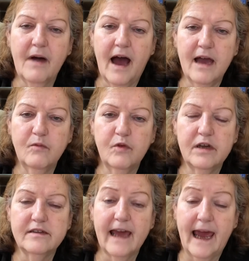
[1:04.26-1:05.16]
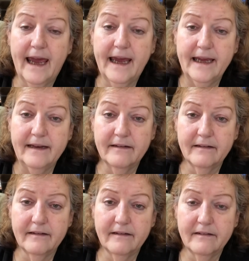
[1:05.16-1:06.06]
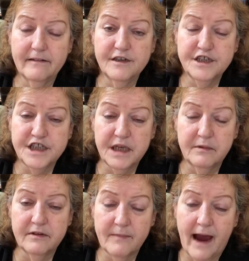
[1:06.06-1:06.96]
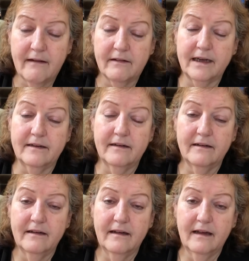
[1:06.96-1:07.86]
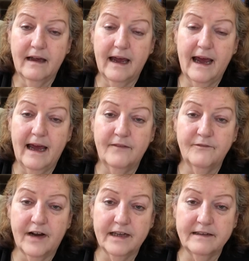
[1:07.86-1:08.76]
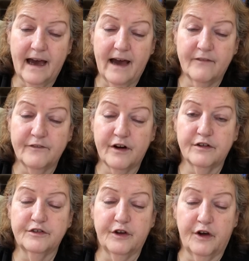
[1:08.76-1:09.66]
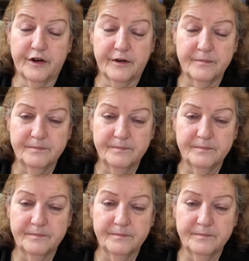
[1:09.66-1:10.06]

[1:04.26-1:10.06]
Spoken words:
I was 8, she was married and ready to have her daughter.